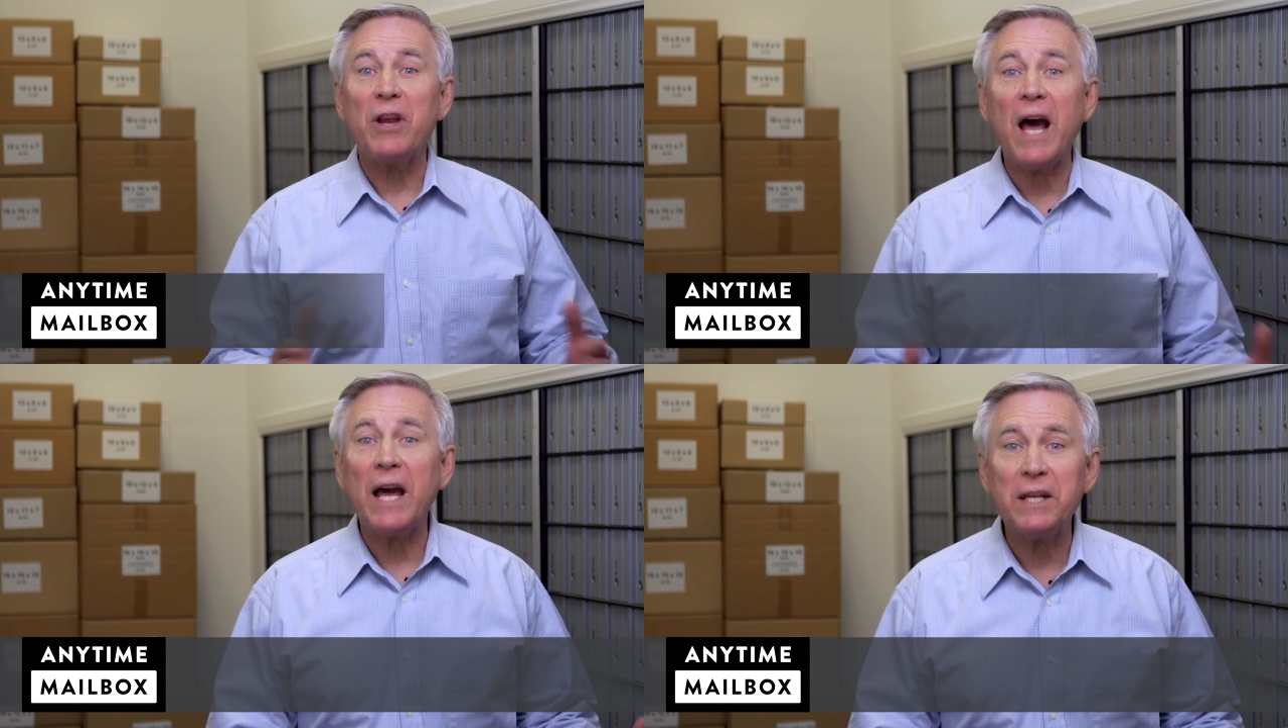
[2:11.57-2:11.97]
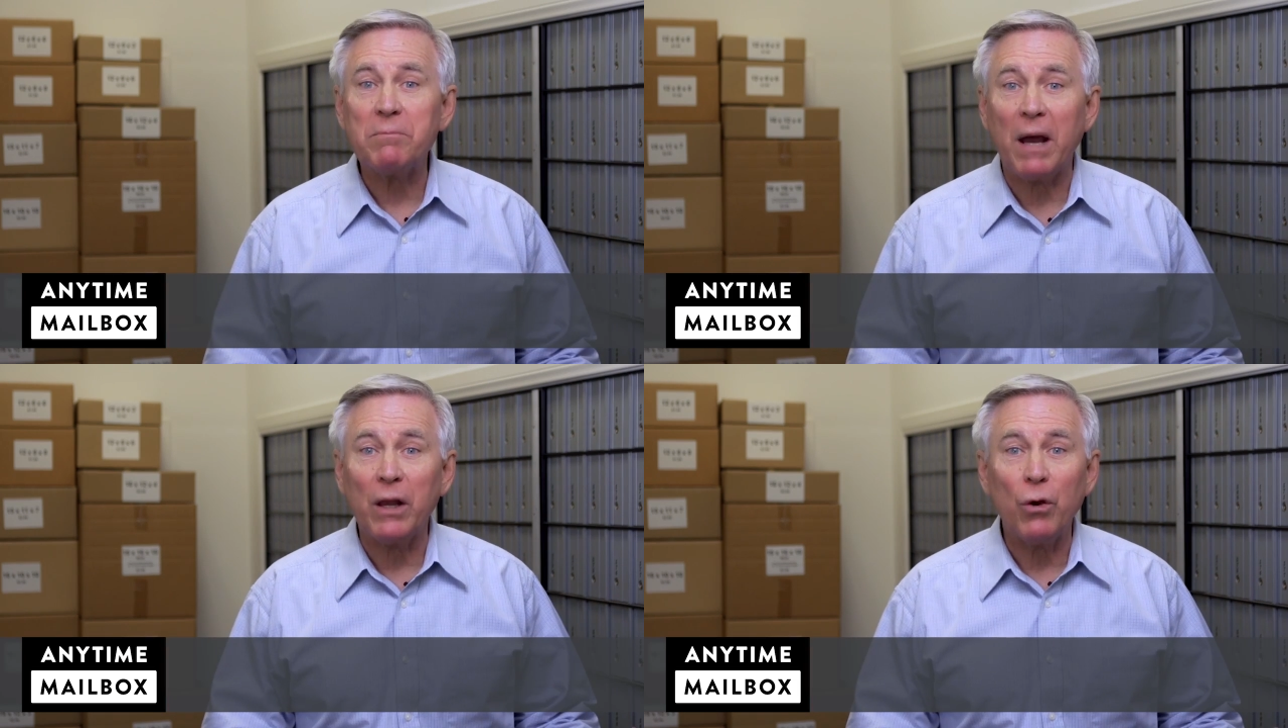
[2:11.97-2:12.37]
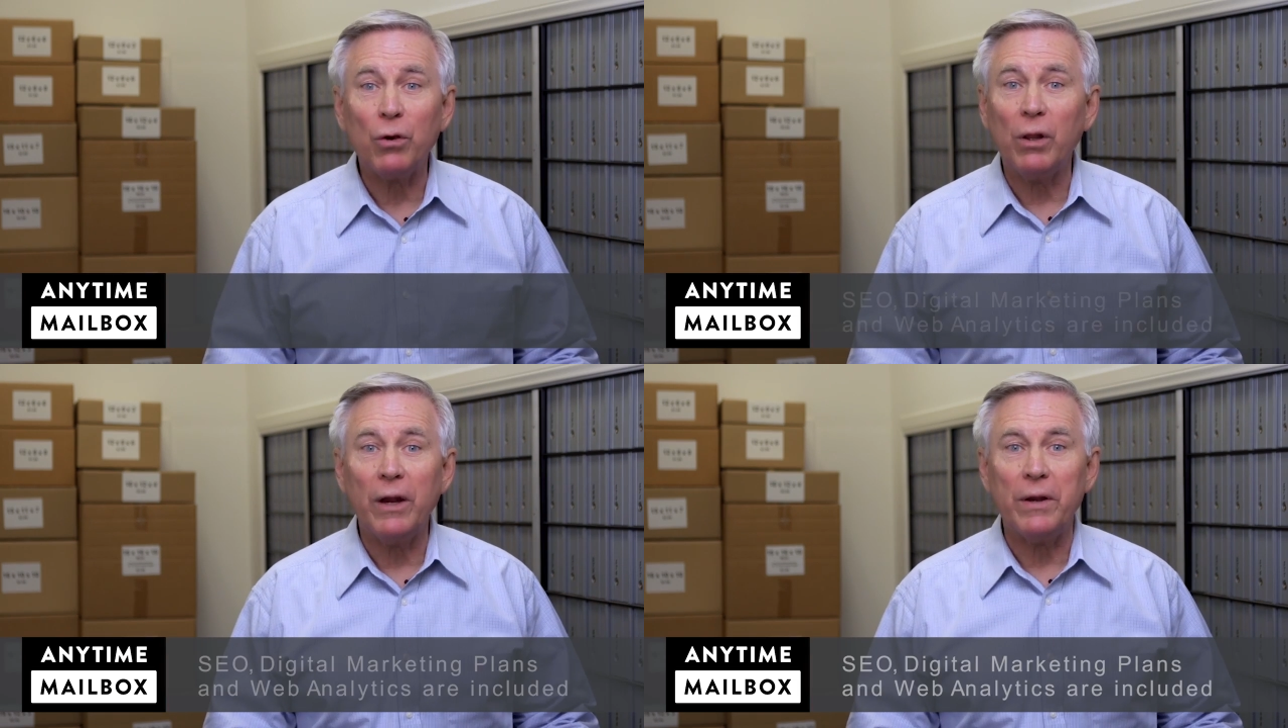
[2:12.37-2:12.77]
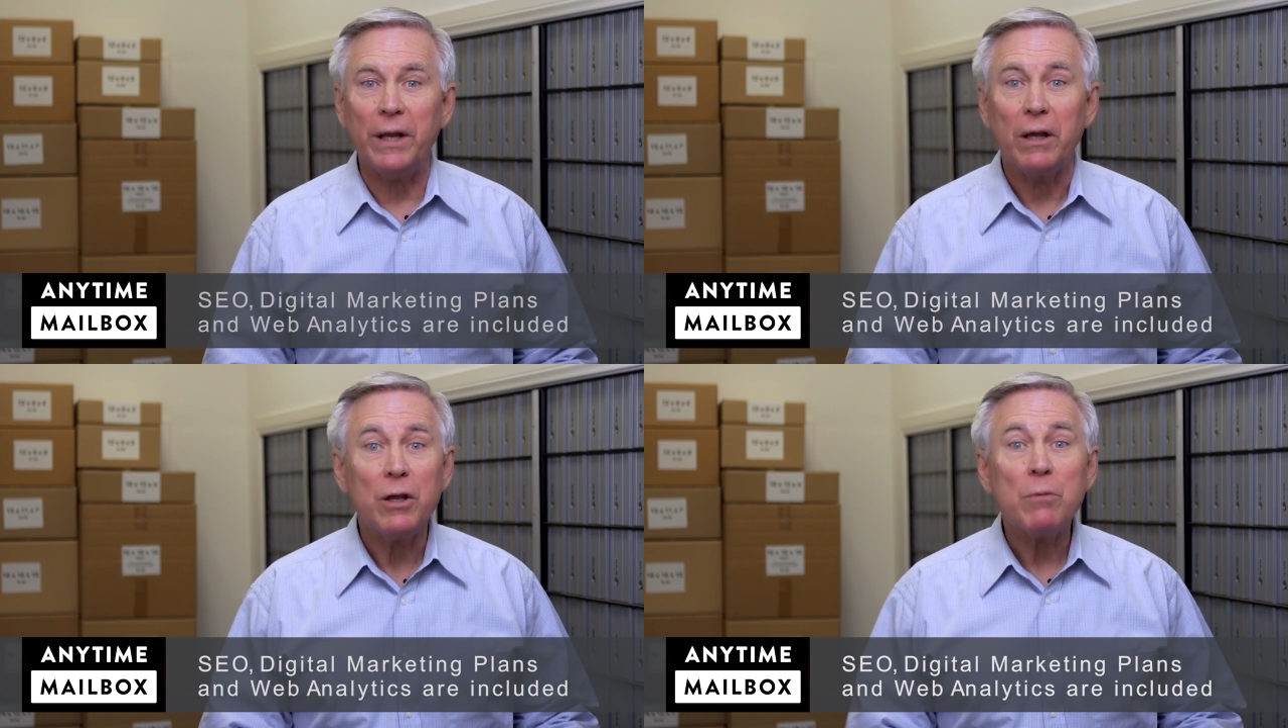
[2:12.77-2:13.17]
are not in my local
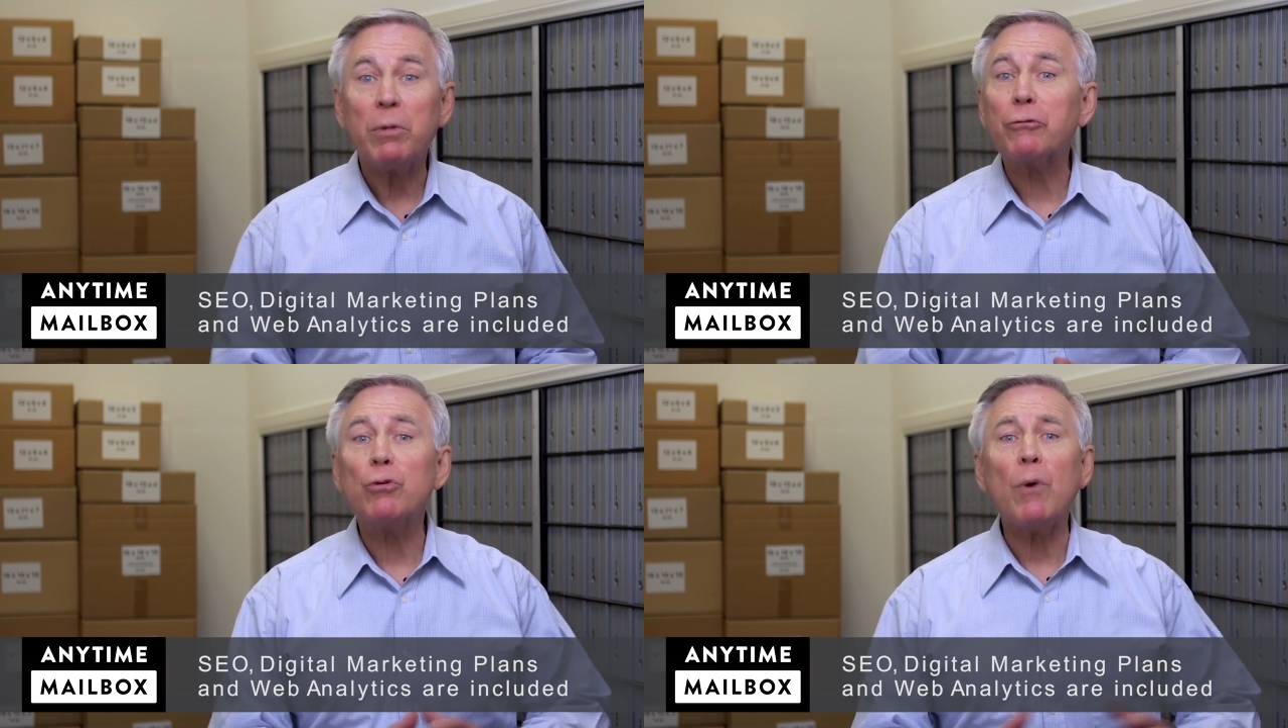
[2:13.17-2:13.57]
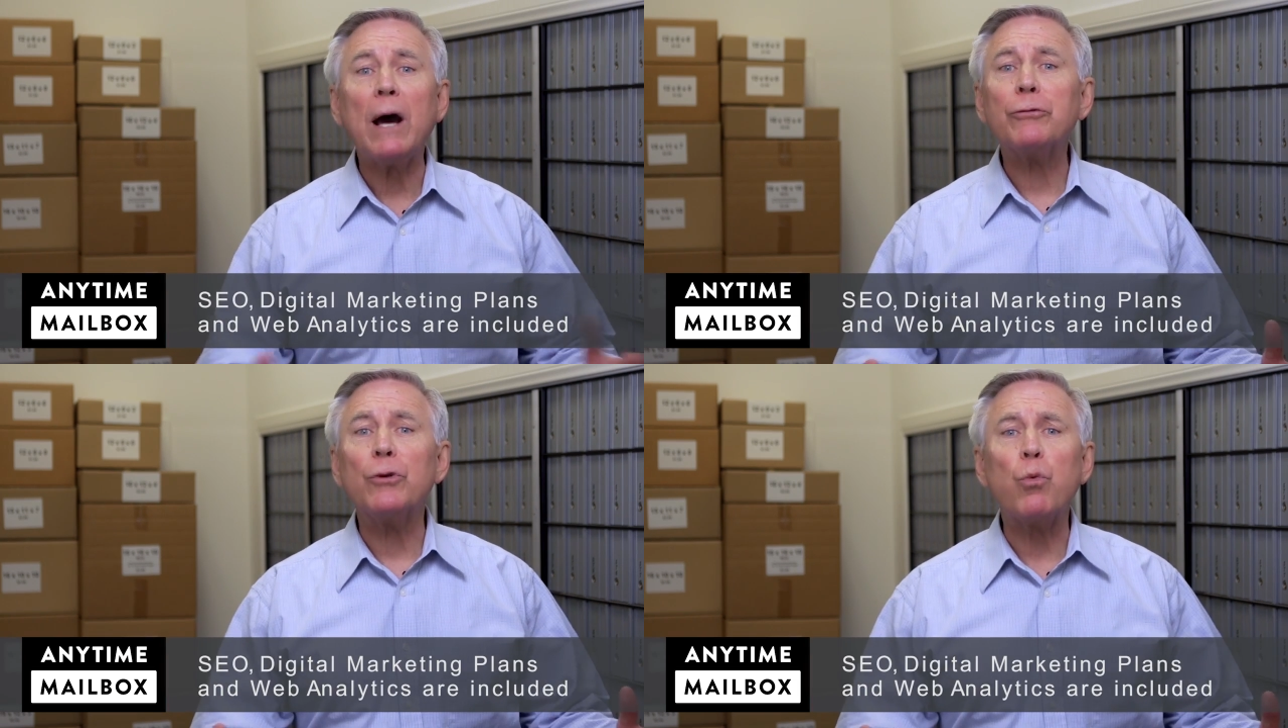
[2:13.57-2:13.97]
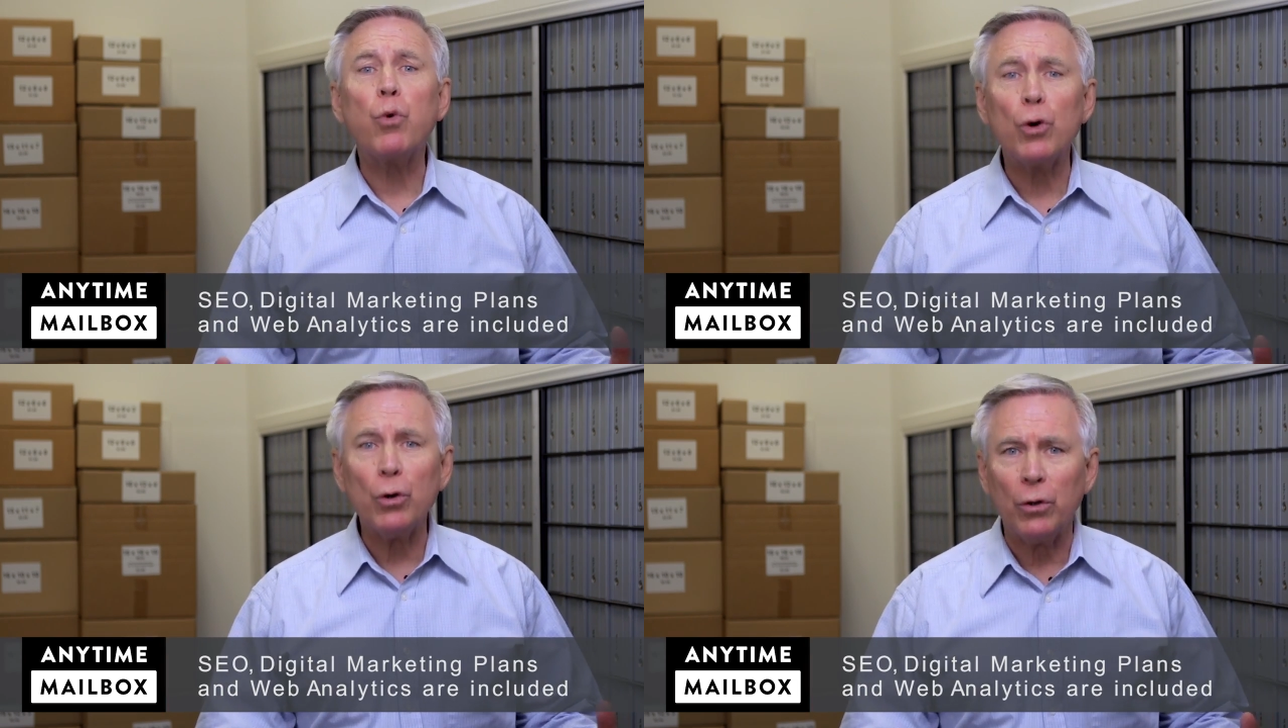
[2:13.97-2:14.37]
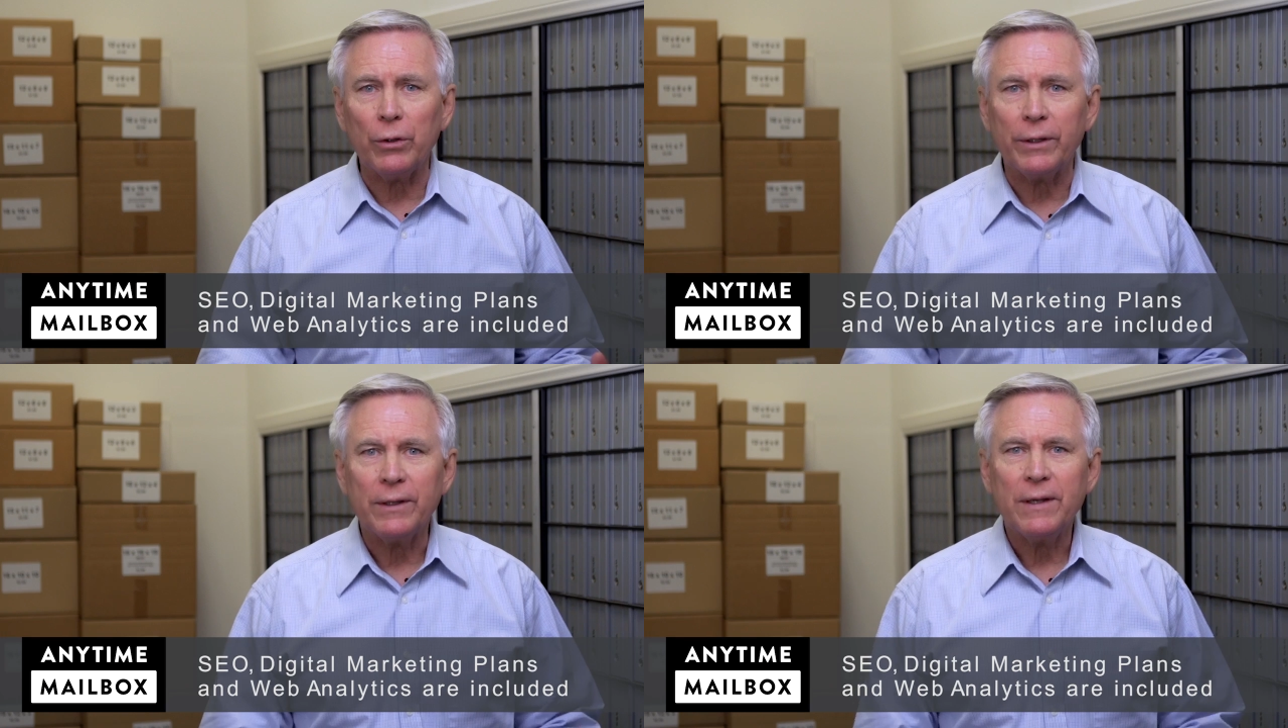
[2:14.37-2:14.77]
area, but throughout the world.